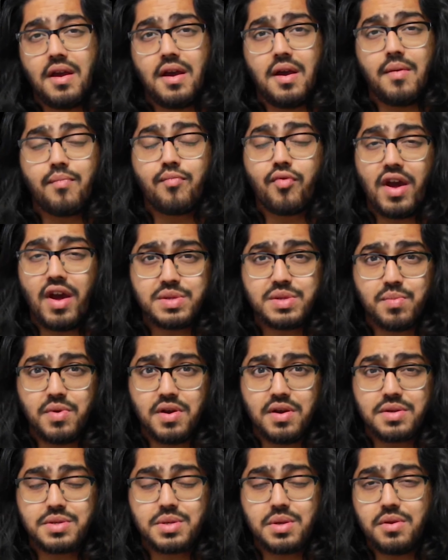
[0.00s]
price
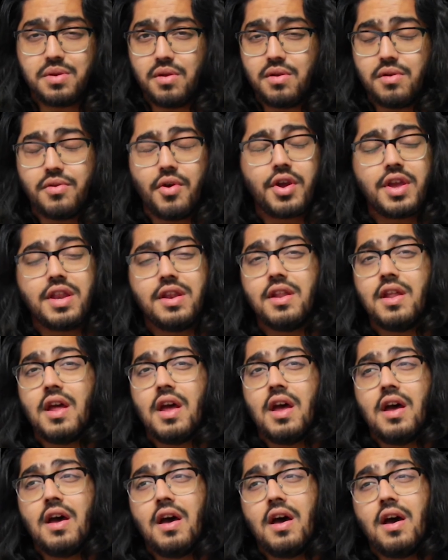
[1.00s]
mark. So you're locking
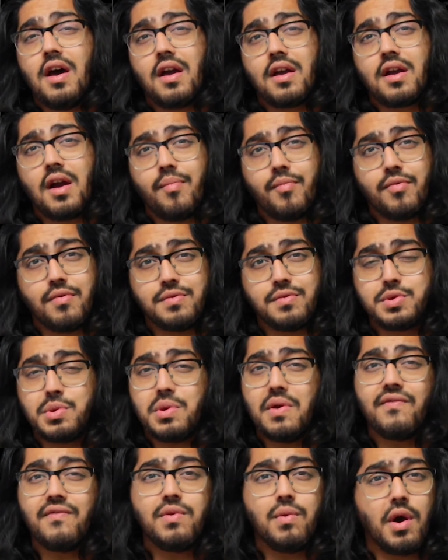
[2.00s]
a couple to
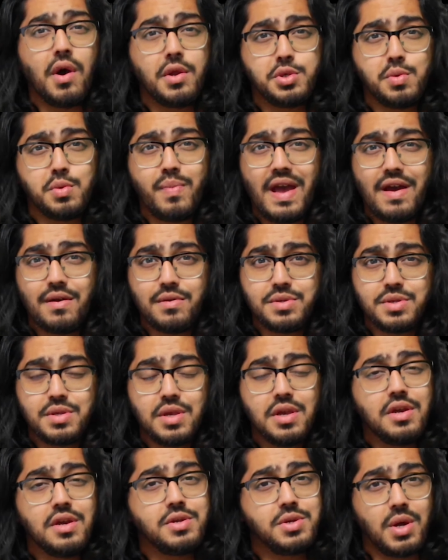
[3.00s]
a few
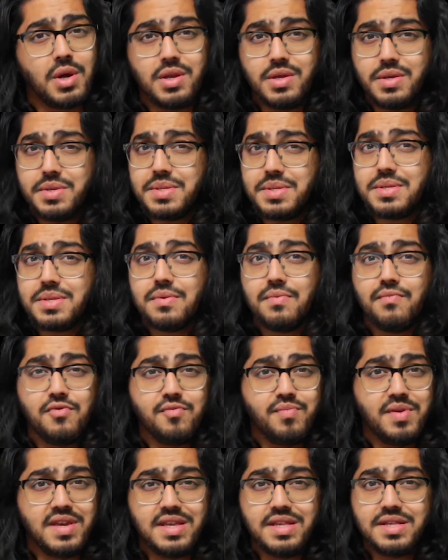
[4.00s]
£100, dollars,
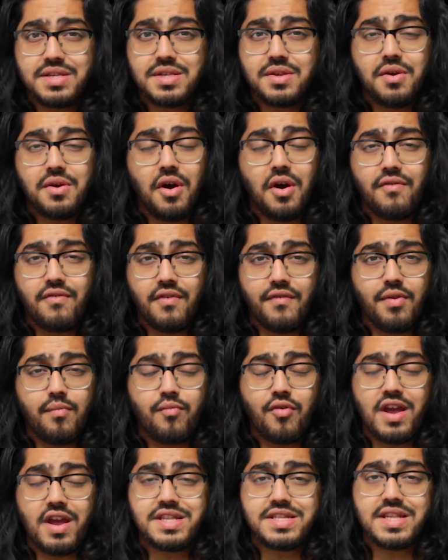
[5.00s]
rupees off of the
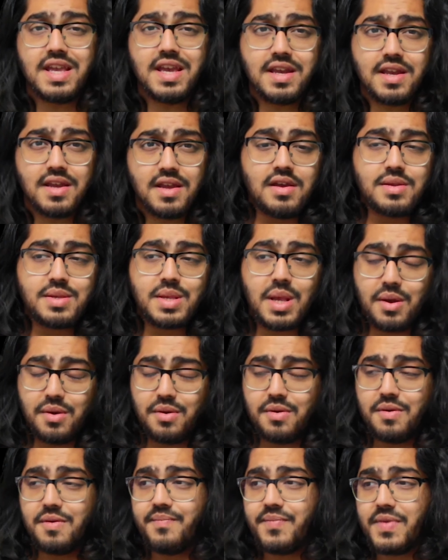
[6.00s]
price tag.
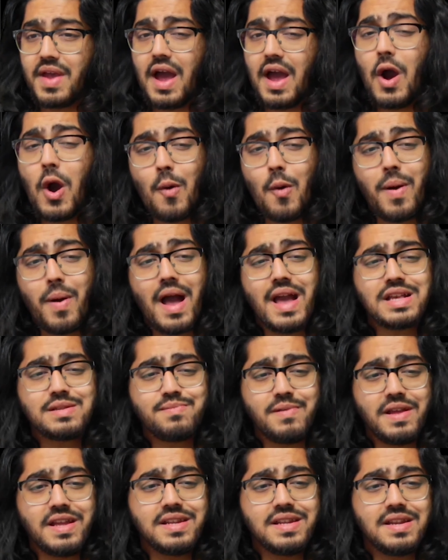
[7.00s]
So I hope I
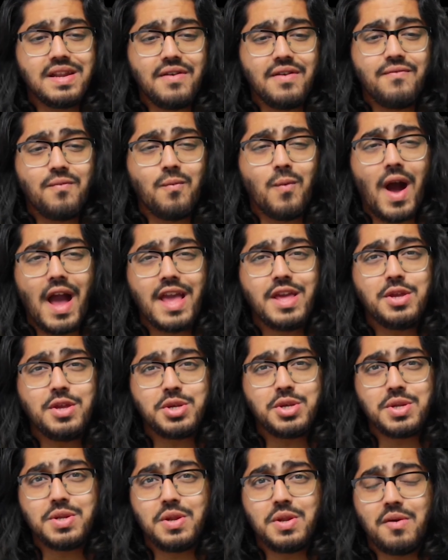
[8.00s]
explained enough why you
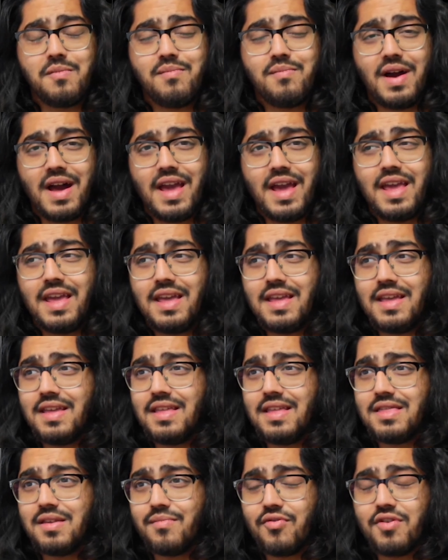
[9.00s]
should not buy
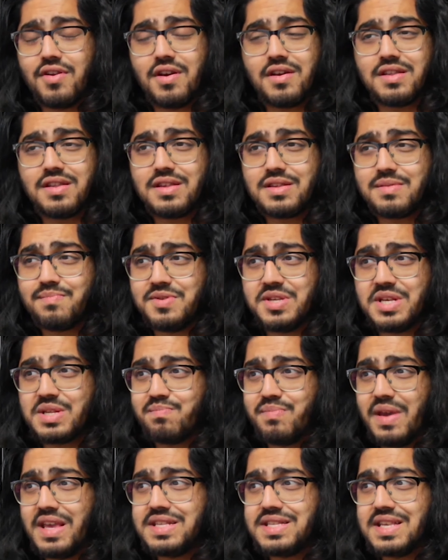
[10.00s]
the product. It's
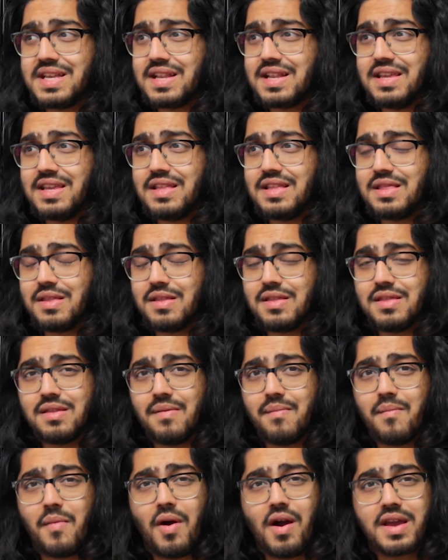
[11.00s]
just basically the
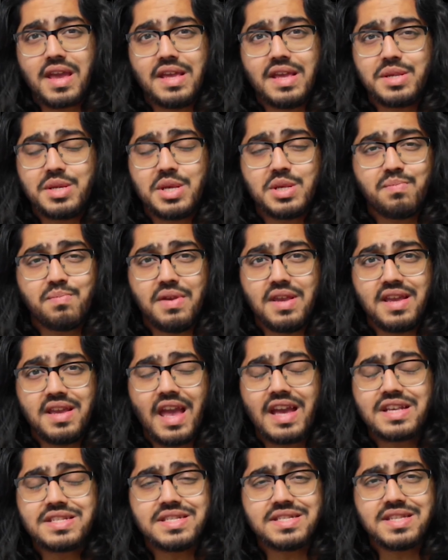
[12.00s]
market is just being
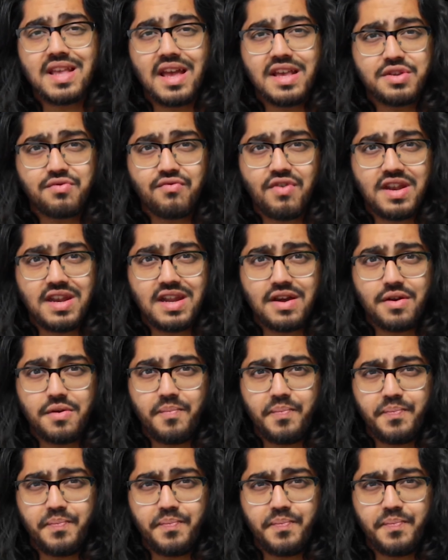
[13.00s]
exercised right now.